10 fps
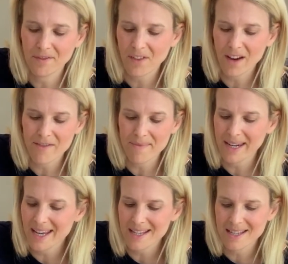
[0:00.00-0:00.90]
5
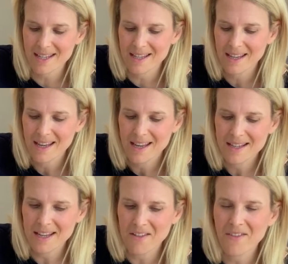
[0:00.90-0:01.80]
minutes.
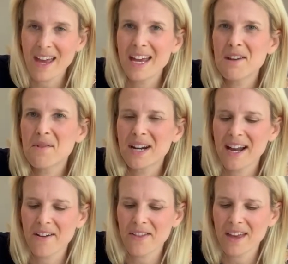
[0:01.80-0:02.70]
So for anyone
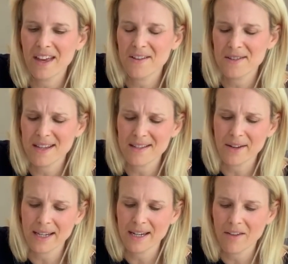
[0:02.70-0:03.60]
out there who says,
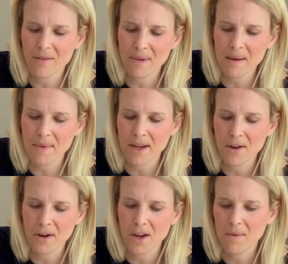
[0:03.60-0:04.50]
I can never make my
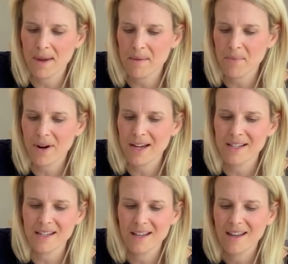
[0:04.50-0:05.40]
own homemade
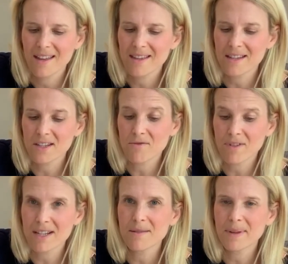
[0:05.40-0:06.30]
bread, this
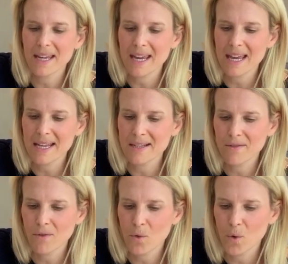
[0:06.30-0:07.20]
recipe
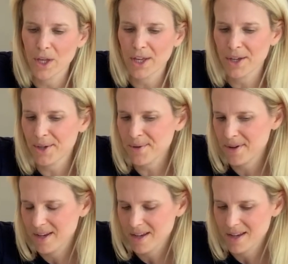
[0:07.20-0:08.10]
is for
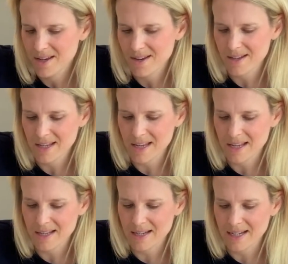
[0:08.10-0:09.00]
you, because it
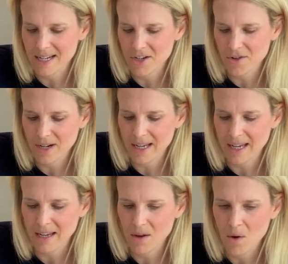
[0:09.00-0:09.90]
is
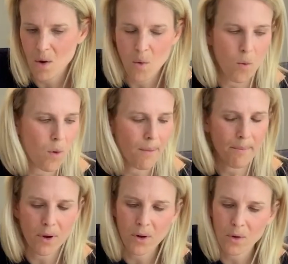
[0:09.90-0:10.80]
literally one
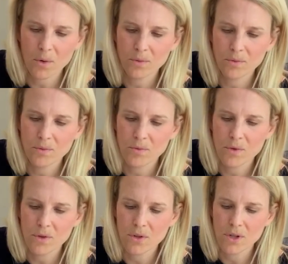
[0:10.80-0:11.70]
bowl,
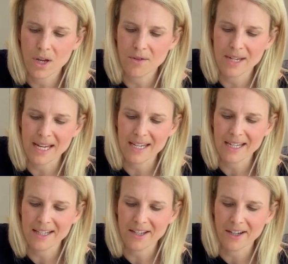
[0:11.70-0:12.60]
no
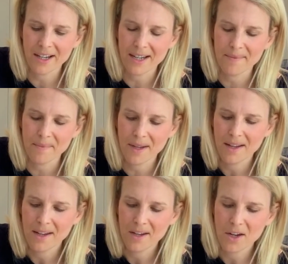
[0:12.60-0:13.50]
kneading time,
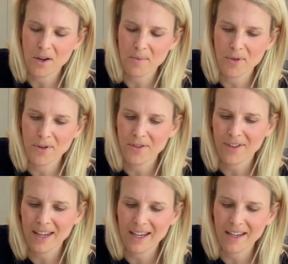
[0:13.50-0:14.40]
no
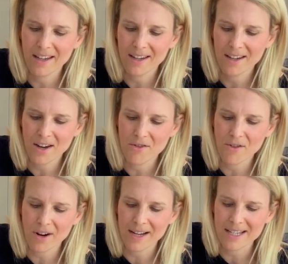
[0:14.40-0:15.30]
proving, no
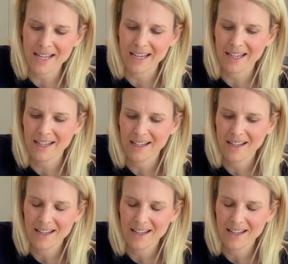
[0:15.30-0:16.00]
rising,